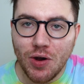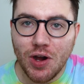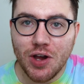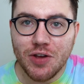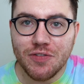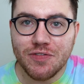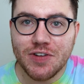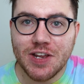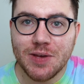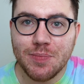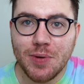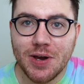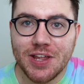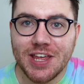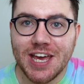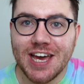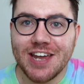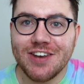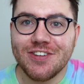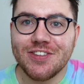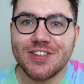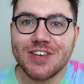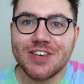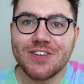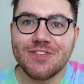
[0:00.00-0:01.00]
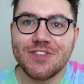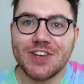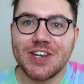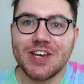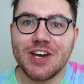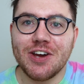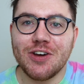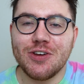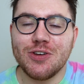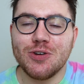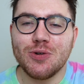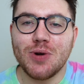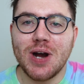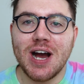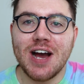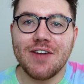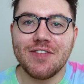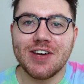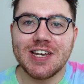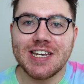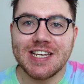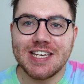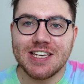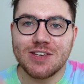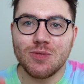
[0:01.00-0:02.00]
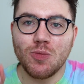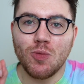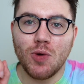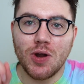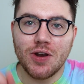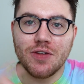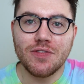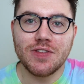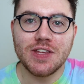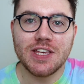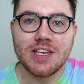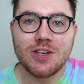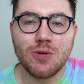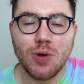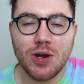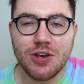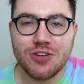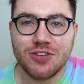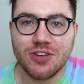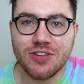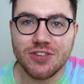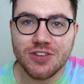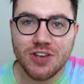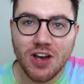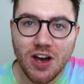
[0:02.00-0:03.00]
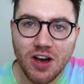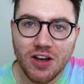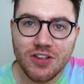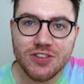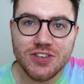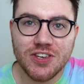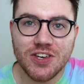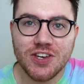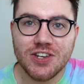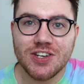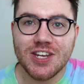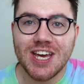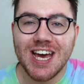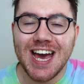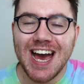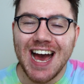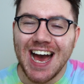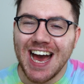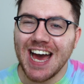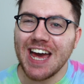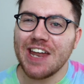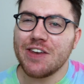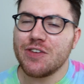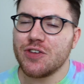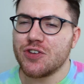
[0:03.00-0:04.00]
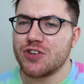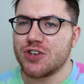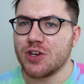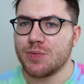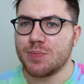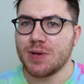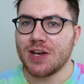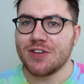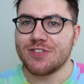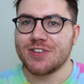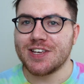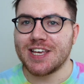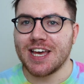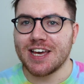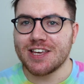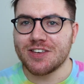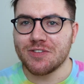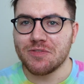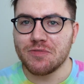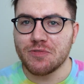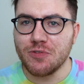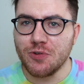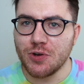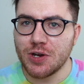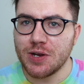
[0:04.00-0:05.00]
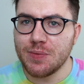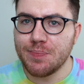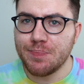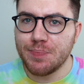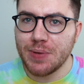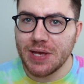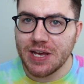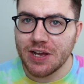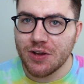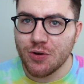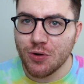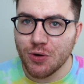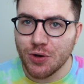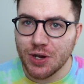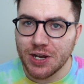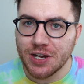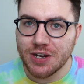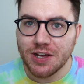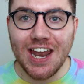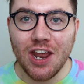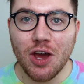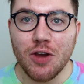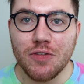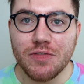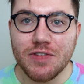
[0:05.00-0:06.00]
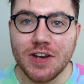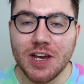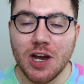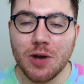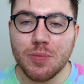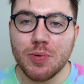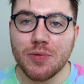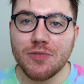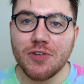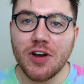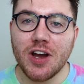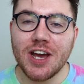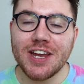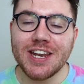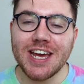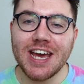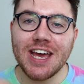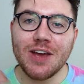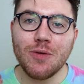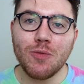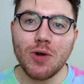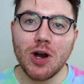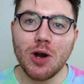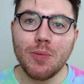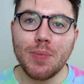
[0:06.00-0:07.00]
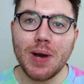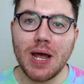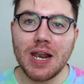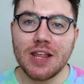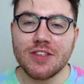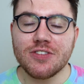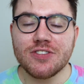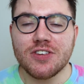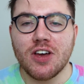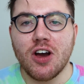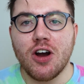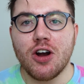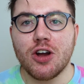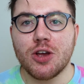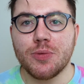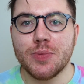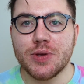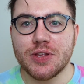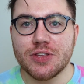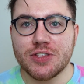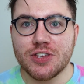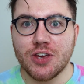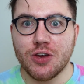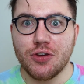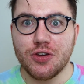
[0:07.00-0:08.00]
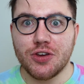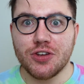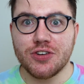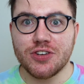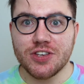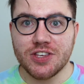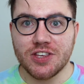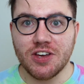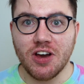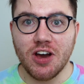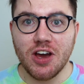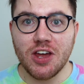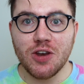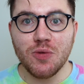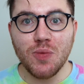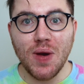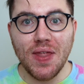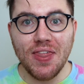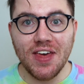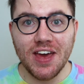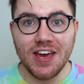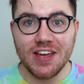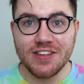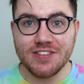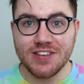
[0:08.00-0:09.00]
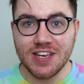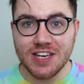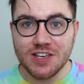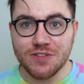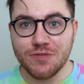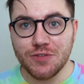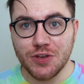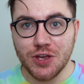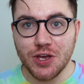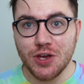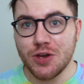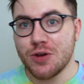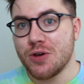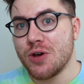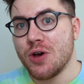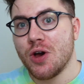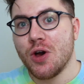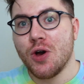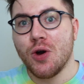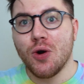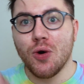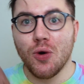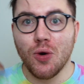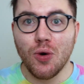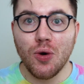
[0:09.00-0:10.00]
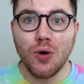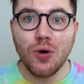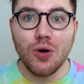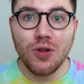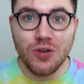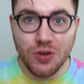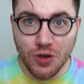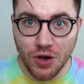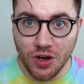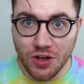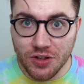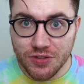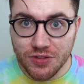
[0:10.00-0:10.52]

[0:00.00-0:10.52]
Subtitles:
hopefully by the end of this video, you'll have at least one of these questions answered, and you should be able to get some free Bitcoin. And hopefully I'll provide a well-balanced argument so you can decide whether it is for you or not.